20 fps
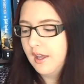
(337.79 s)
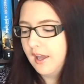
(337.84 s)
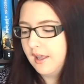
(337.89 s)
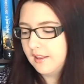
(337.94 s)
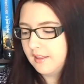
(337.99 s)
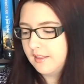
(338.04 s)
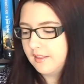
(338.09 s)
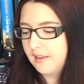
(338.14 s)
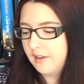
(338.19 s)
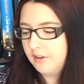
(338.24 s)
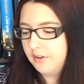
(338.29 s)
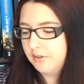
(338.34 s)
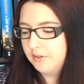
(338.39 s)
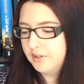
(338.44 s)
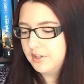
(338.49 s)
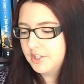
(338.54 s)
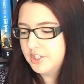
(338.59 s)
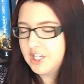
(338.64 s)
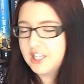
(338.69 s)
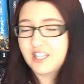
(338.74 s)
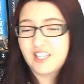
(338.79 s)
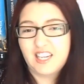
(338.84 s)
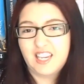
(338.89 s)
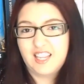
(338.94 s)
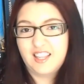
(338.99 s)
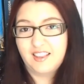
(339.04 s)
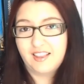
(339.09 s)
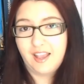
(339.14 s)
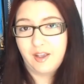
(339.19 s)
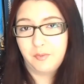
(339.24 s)
And so she
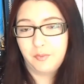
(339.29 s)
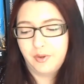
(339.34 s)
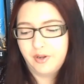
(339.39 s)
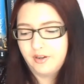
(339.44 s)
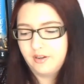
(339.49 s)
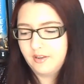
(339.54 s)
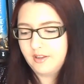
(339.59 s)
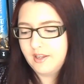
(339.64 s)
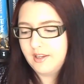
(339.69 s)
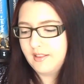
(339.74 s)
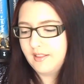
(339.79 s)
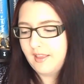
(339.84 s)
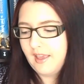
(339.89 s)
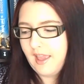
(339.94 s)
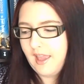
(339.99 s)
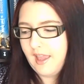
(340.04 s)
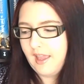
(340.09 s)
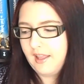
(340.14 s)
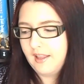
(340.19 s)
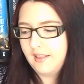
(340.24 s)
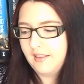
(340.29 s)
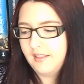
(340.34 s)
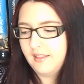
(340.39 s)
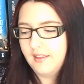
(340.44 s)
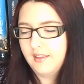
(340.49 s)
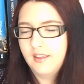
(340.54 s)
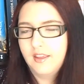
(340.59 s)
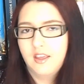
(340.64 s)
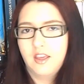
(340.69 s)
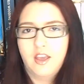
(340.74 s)
sneaks out one night, and
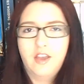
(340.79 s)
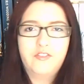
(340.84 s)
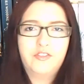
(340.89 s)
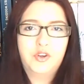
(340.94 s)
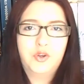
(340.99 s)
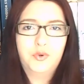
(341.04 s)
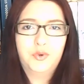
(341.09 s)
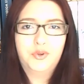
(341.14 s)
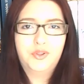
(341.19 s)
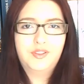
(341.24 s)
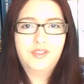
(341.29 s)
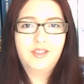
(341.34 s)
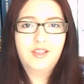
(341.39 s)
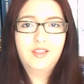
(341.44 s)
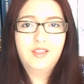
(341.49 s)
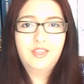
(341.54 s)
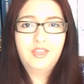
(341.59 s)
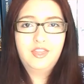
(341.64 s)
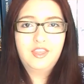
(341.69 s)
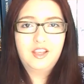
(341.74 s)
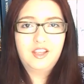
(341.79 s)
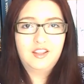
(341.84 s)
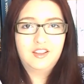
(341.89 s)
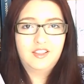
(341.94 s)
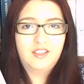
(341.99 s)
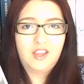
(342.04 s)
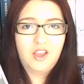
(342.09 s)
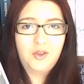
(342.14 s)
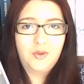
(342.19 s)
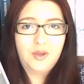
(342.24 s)
of course
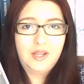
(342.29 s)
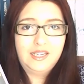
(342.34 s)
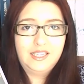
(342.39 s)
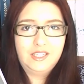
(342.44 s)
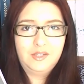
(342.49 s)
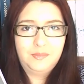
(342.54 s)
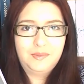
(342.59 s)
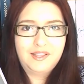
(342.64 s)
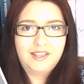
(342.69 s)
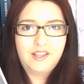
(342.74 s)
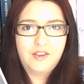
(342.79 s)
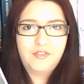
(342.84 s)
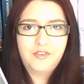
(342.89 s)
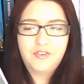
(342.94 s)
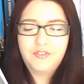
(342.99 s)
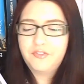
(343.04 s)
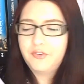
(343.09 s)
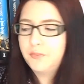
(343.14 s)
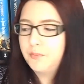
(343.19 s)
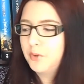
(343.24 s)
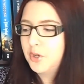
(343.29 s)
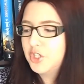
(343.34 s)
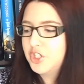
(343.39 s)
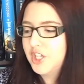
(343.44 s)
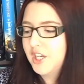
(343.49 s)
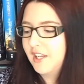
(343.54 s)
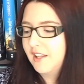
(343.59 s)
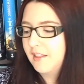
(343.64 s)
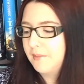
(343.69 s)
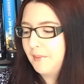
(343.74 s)
things go a little bit different from what
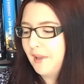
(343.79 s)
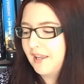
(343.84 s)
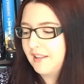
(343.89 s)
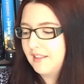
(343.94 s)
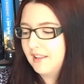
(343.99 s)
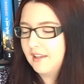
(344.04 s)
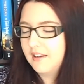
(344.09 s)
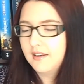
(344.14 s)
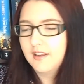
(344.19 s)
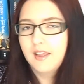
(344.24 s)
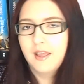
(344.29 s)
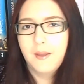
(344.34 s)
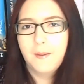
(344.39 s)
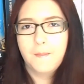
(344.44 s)
she expected.